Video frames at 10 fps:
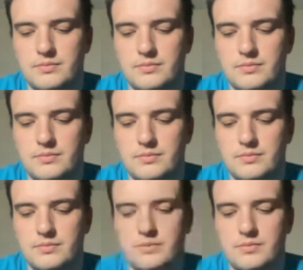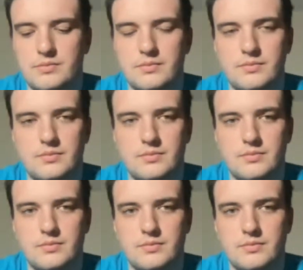
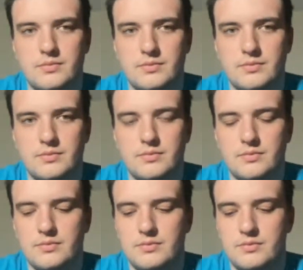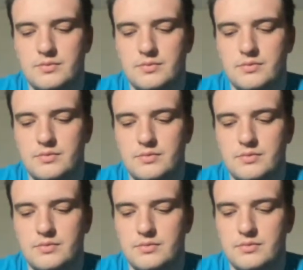
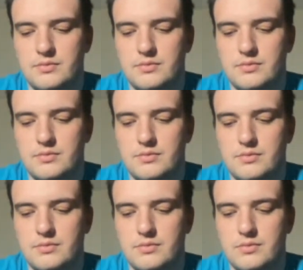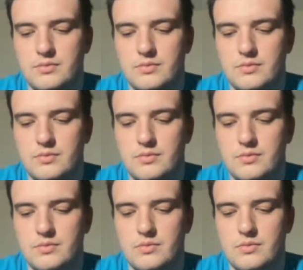
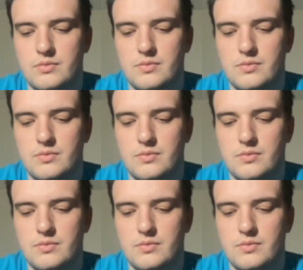This person isn't speaking.